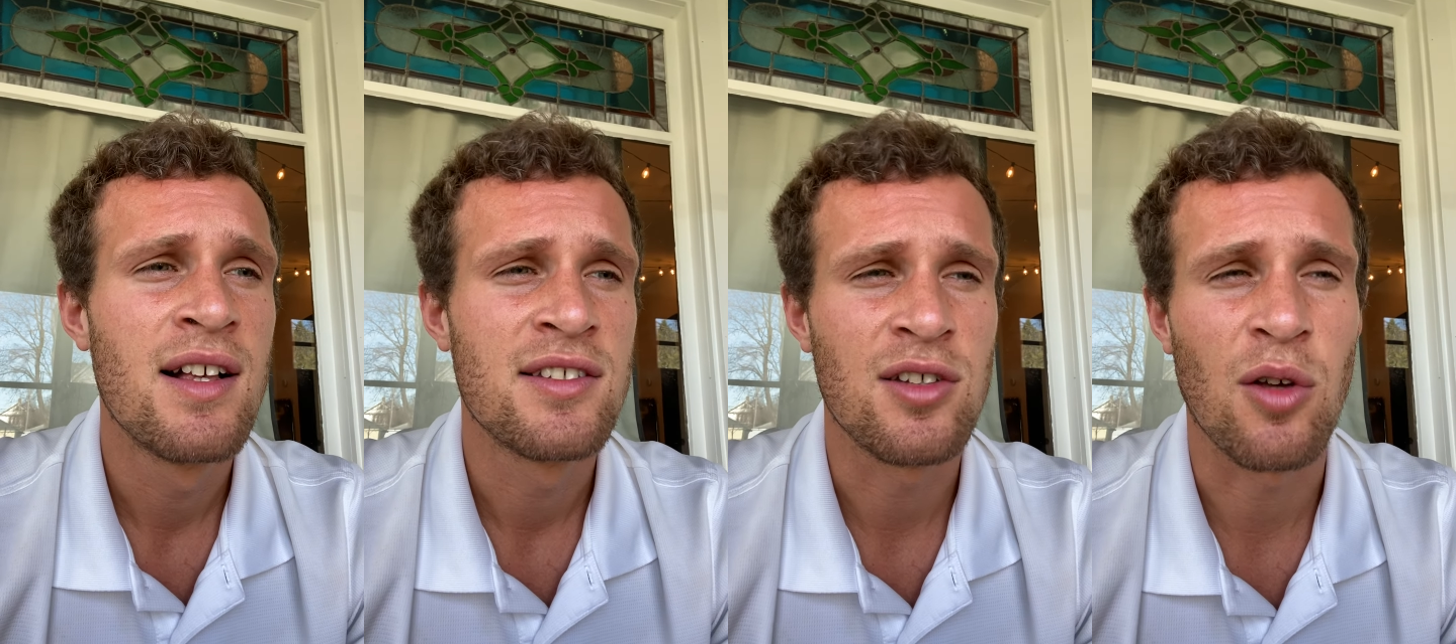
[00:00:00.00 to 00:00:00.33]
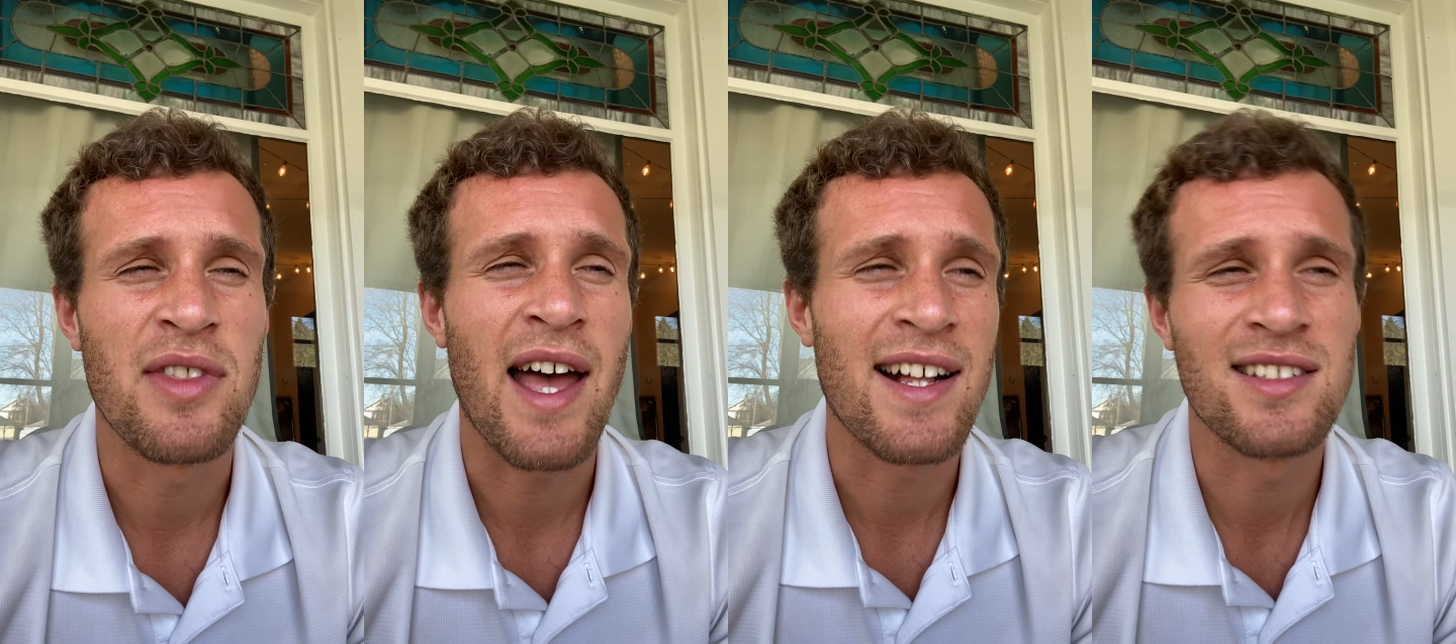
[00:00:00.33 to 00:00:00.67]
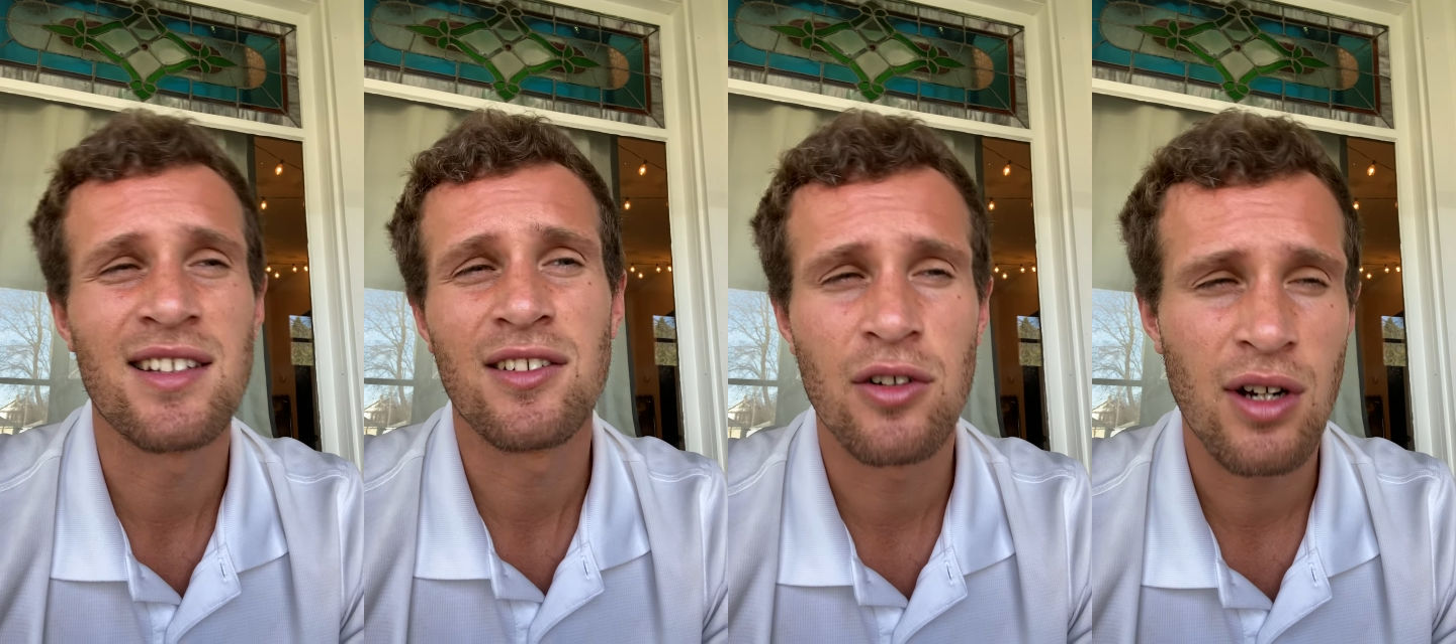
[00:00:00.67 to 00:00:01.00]
So
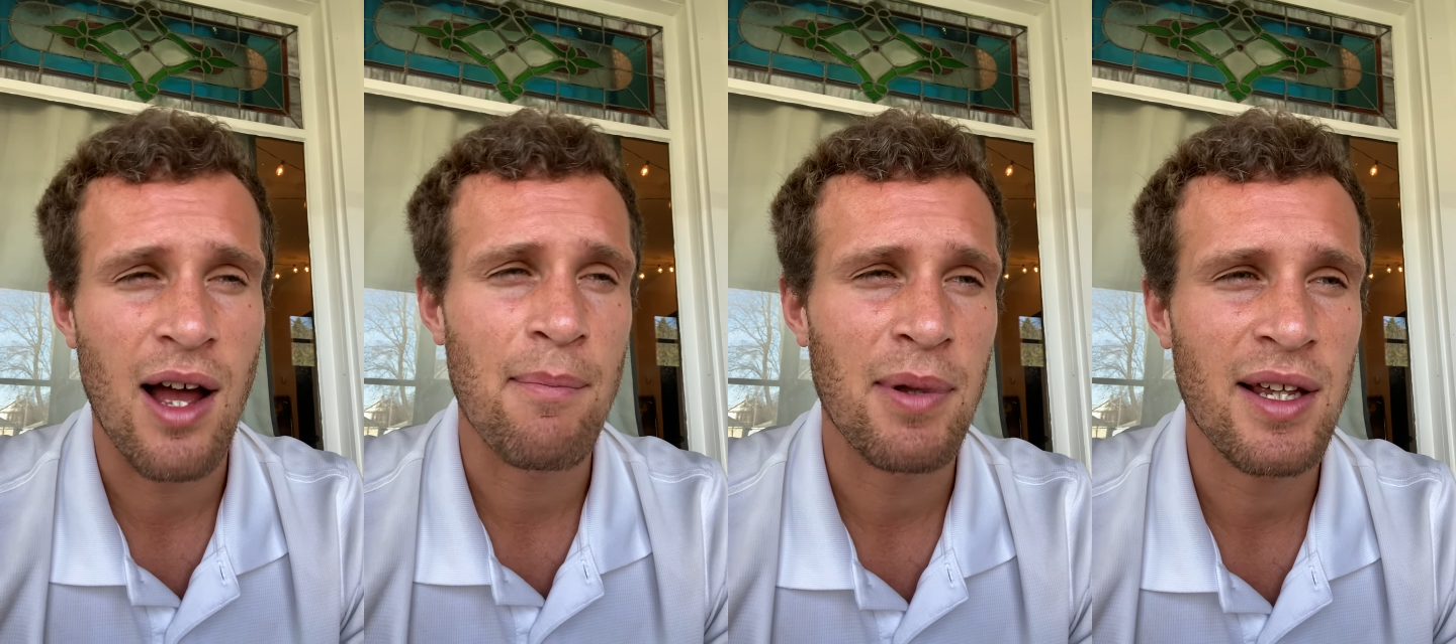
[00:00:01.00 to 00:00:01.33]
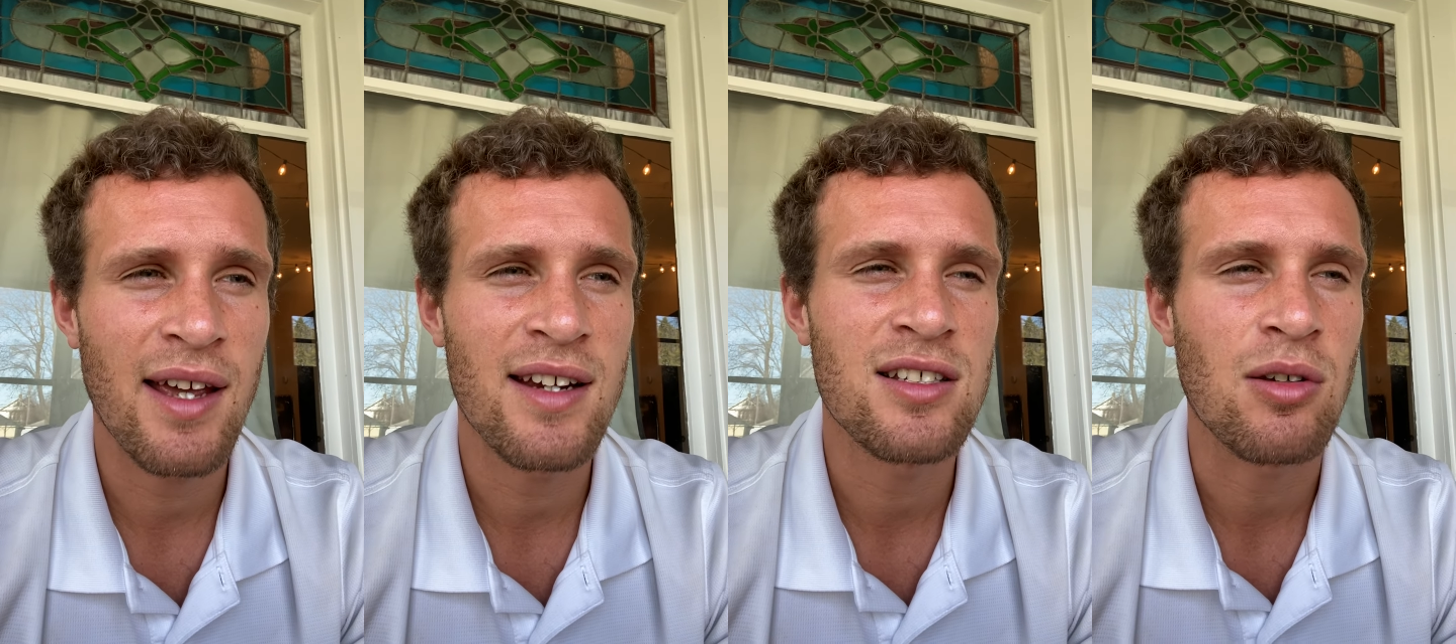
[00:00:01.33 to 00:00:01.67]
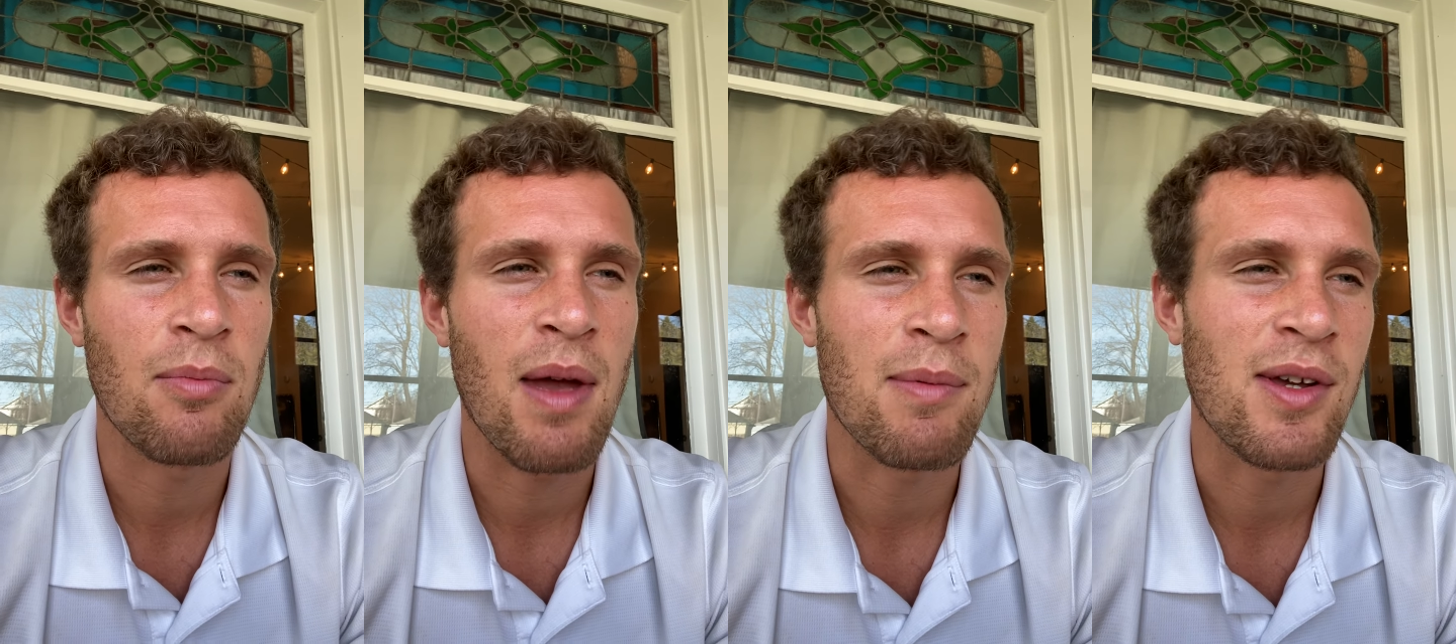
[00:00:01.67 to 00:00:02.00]
that's a little complicated.
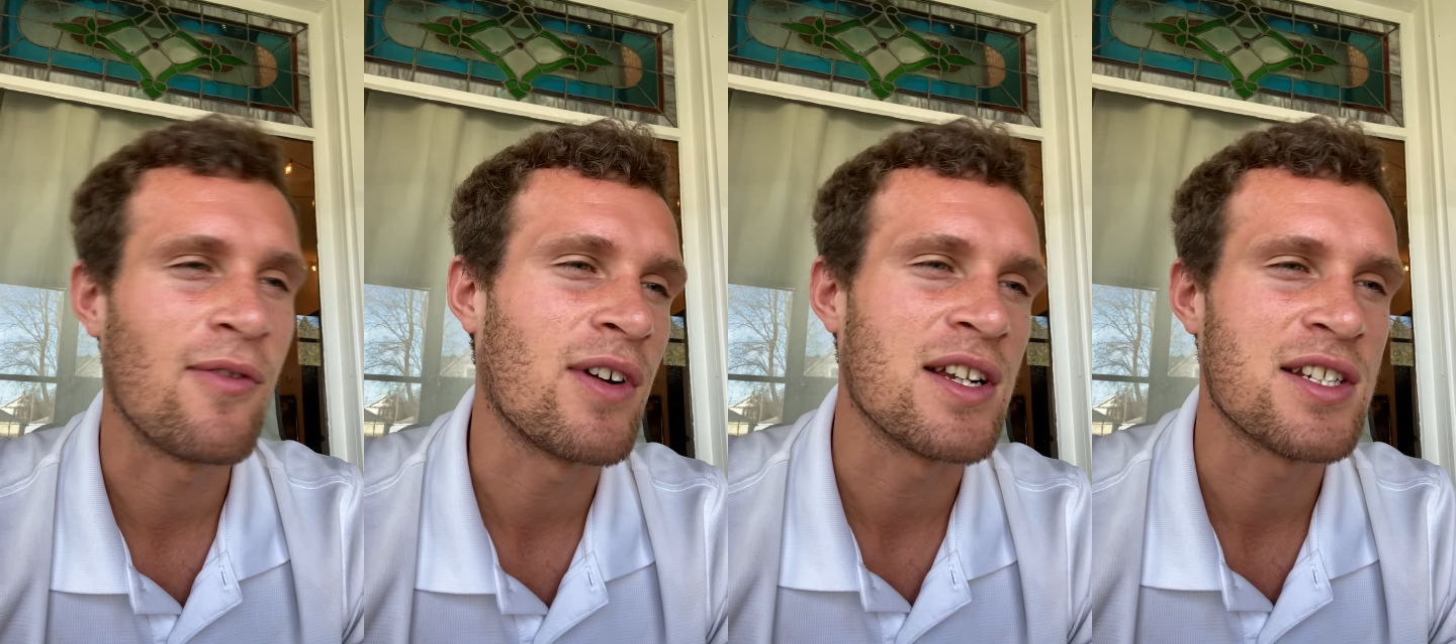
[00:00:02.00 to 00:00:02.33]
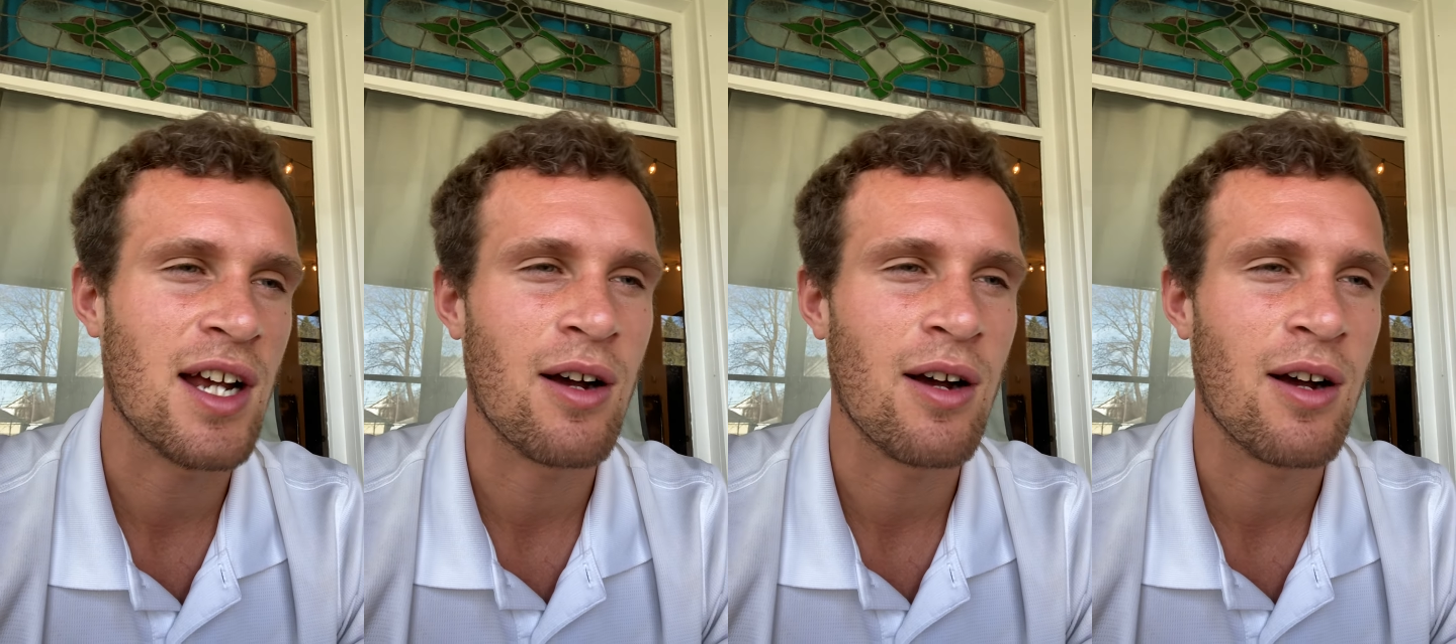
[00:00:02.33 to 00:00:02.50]
So maybe reach